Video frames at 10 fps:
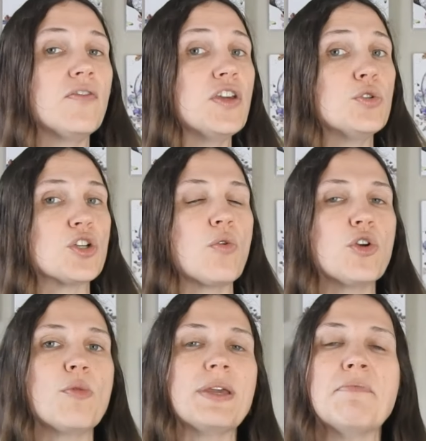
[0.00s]
If you don't
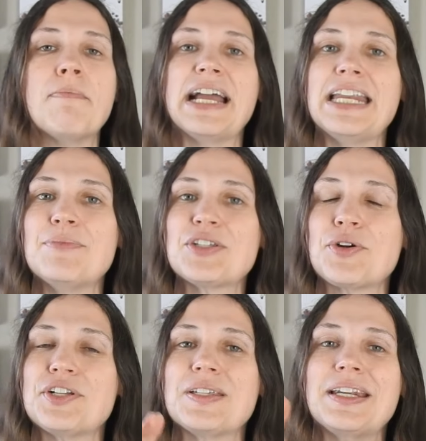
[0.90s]
know me, my name is
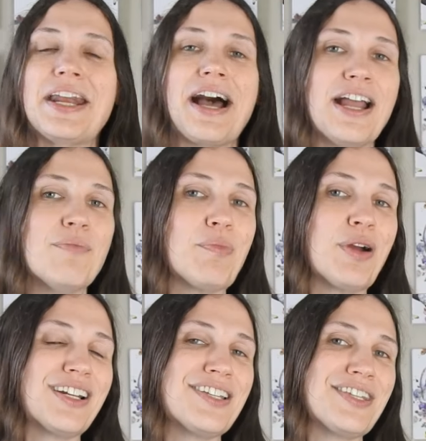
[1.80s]
Kristen, and I am a
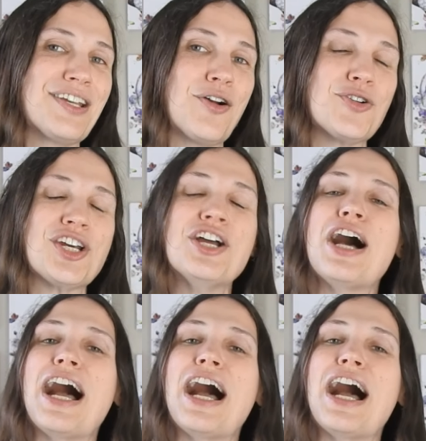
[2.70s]
pregnancy coach.